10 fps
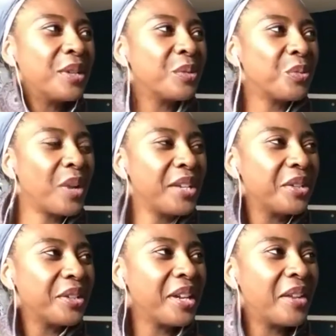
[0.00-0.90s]
You can run
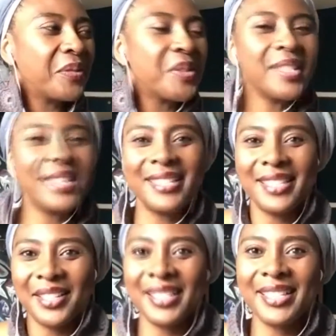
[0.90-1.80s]
your conference and
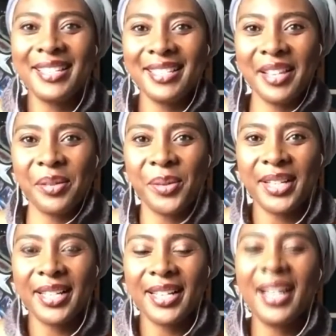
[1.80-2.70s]
still attend another one.